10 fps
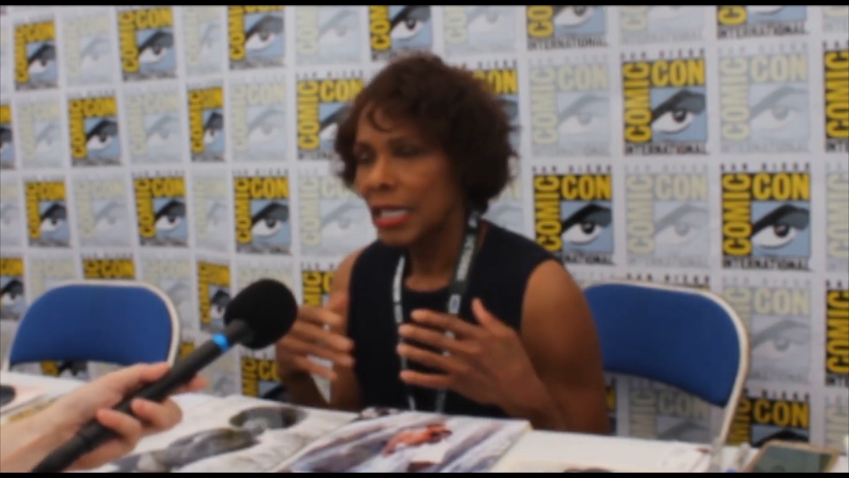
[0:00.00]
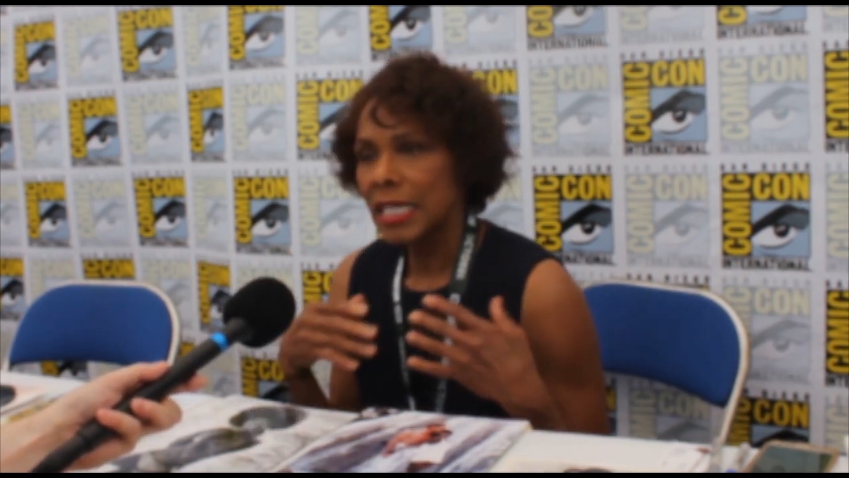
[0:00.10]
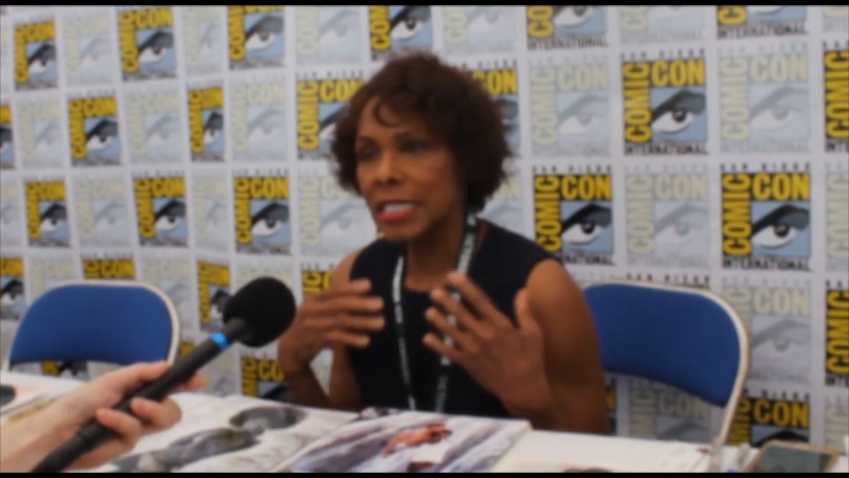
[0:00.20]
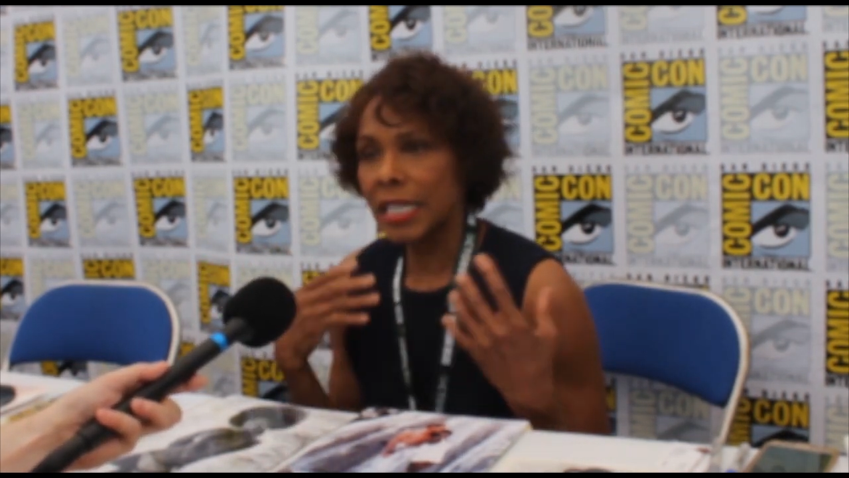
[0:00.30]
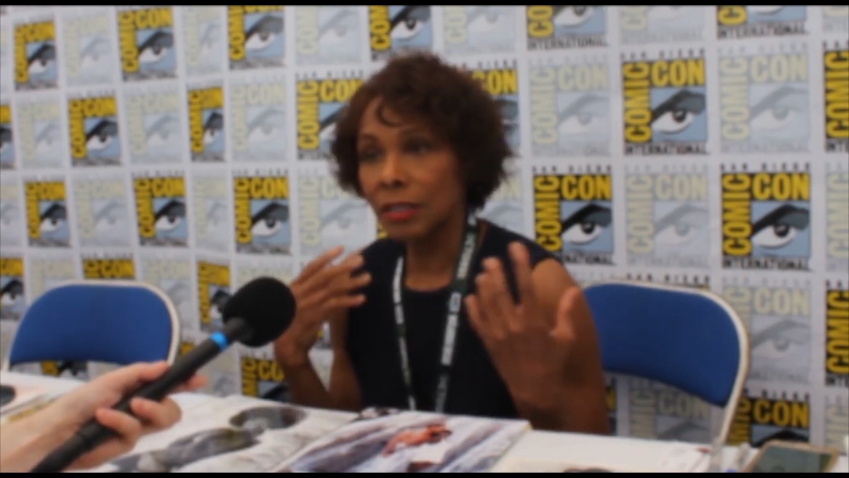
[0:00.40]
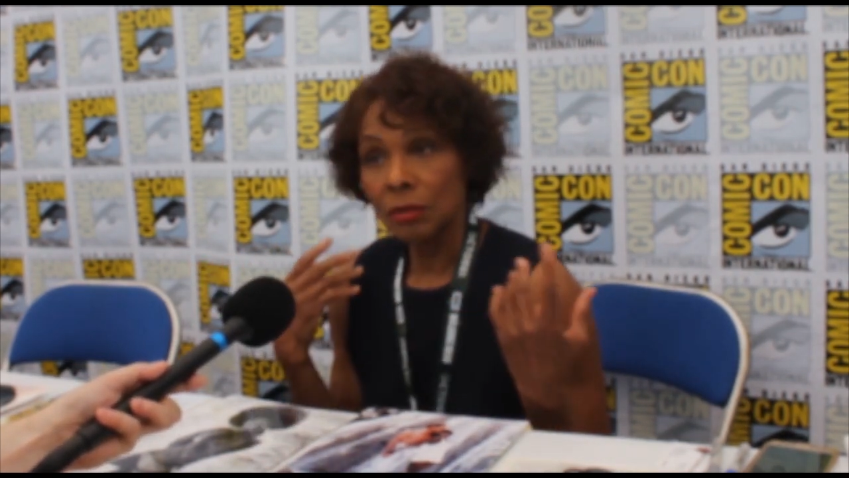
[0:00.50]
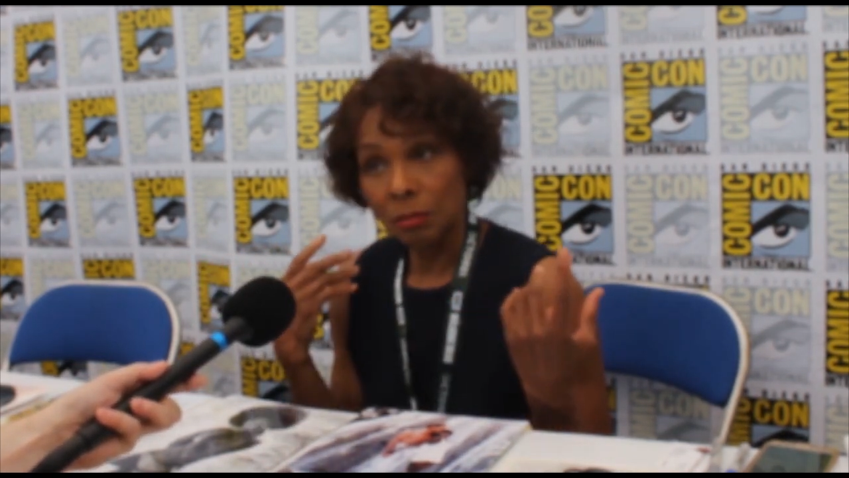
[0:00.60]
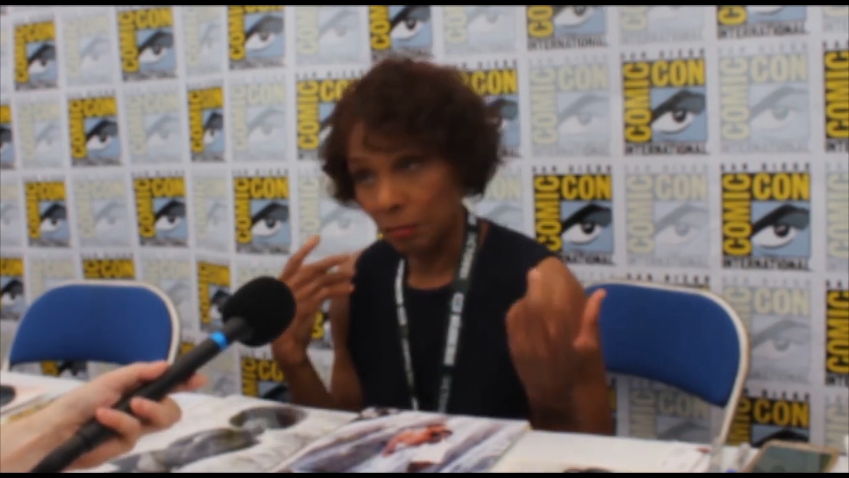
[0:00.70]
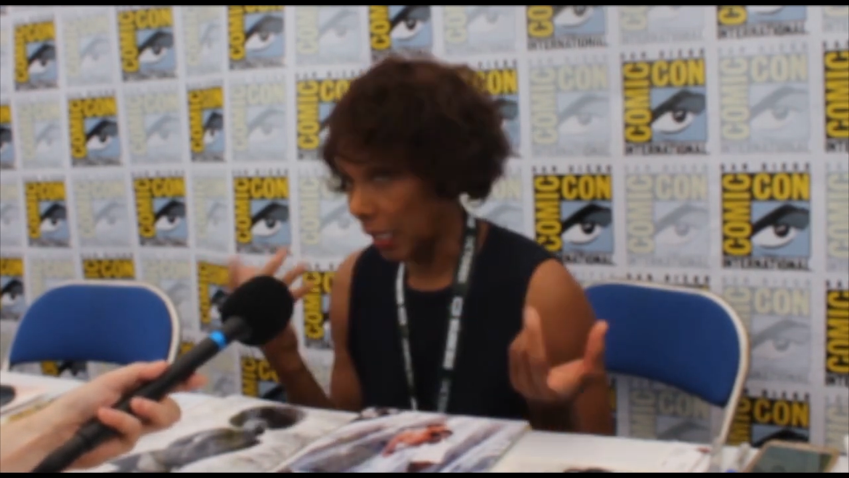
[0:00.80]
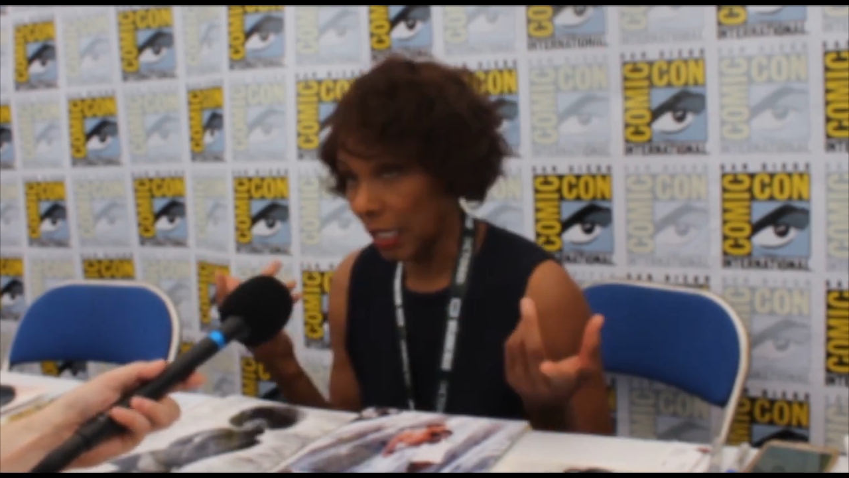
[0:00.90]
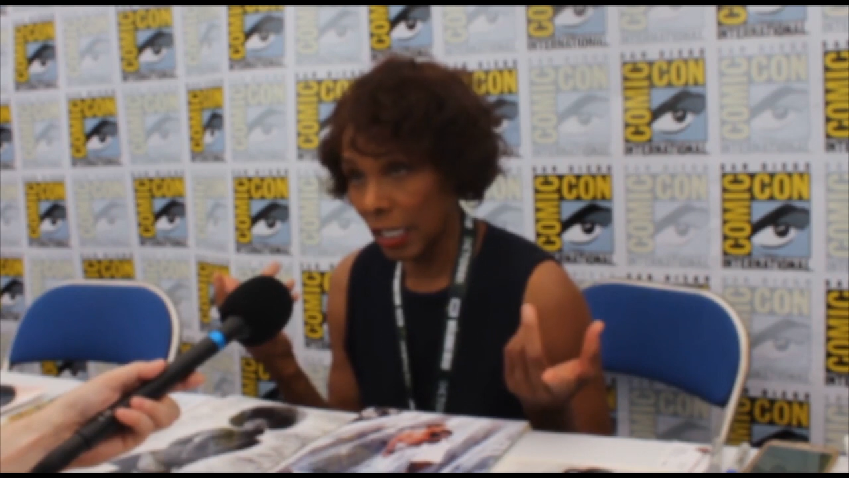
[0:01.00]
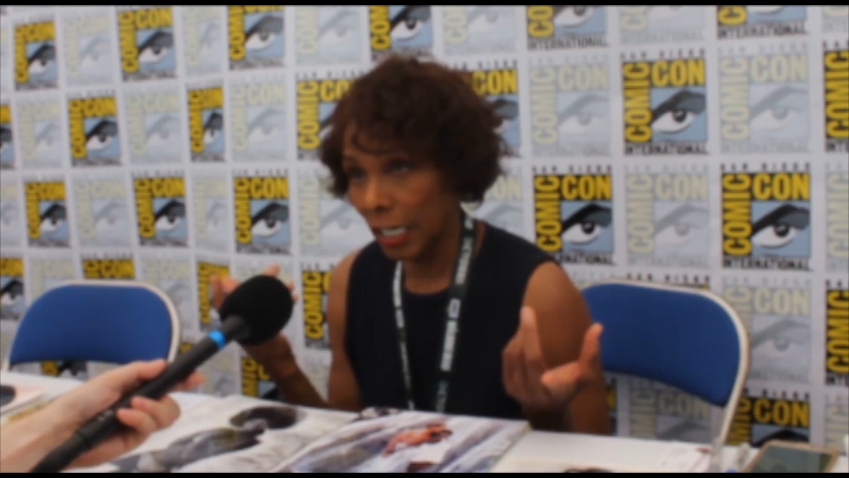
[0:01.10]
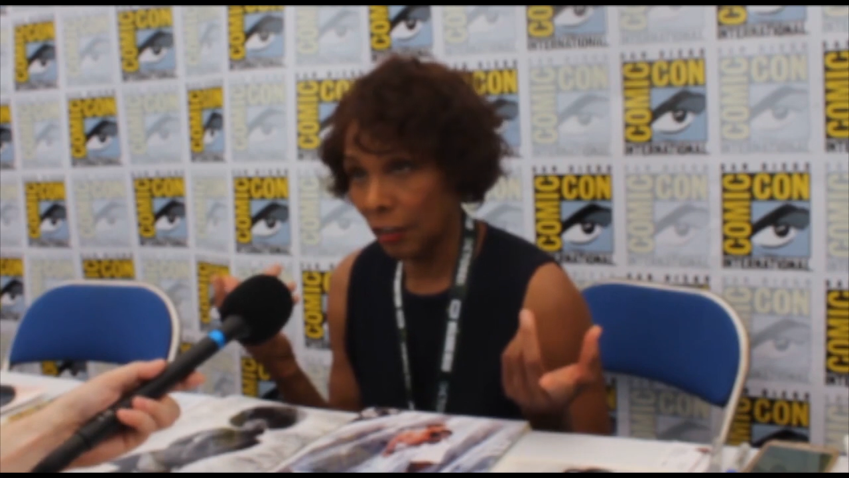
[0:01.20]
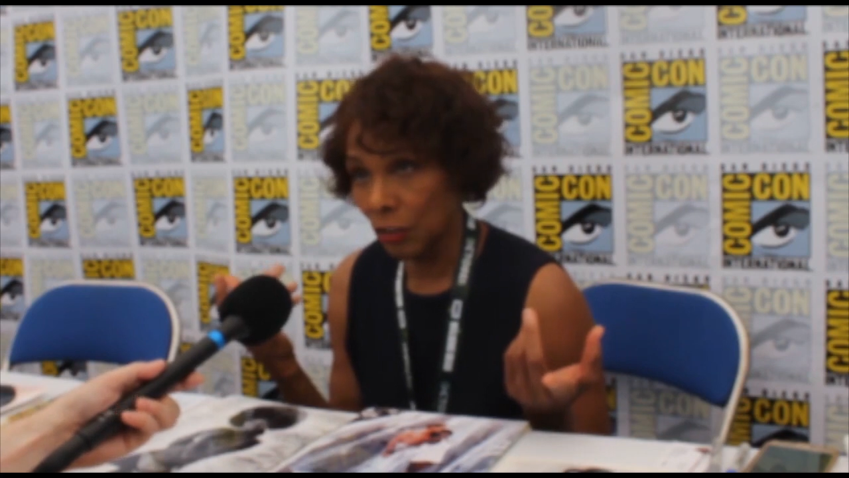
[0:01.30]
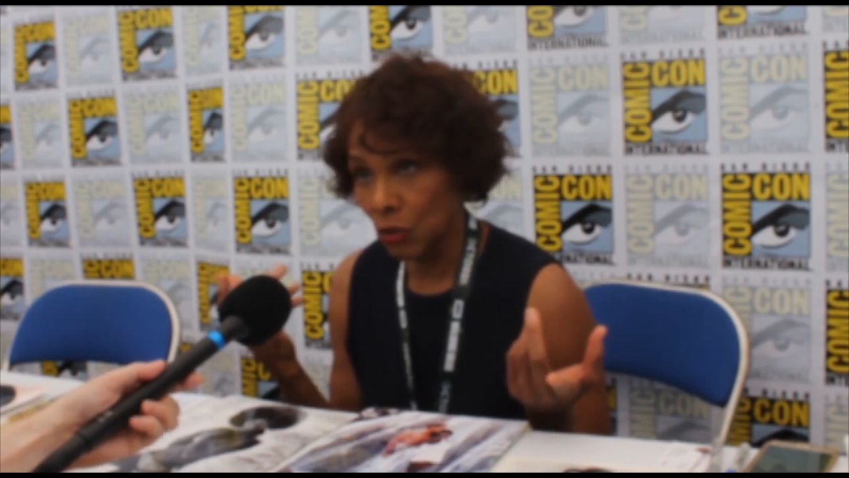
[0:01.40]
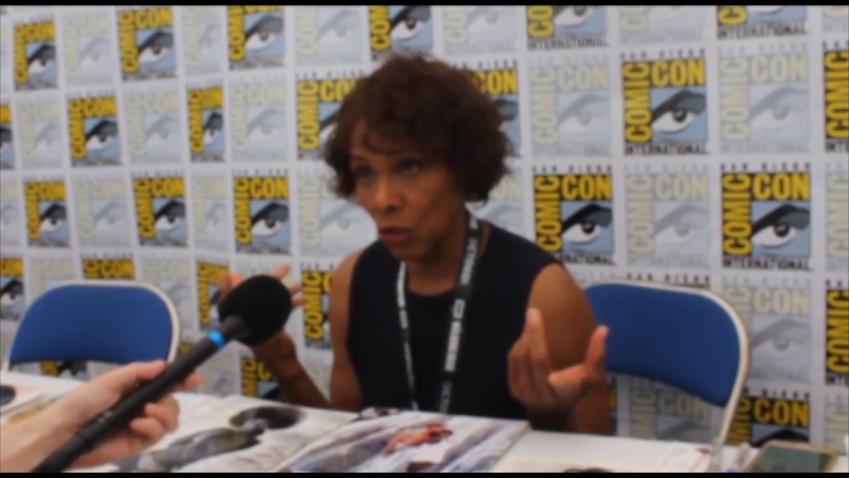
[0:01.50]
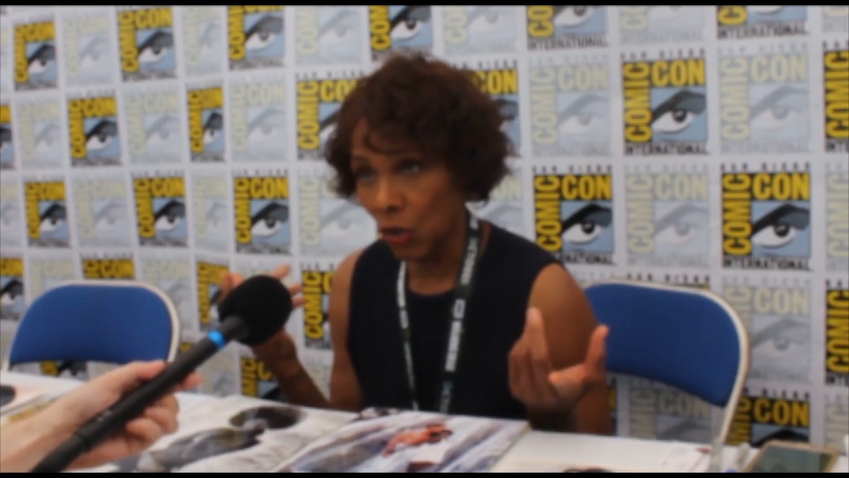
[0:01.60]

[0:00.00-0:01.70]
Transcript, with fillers: He said, be here in New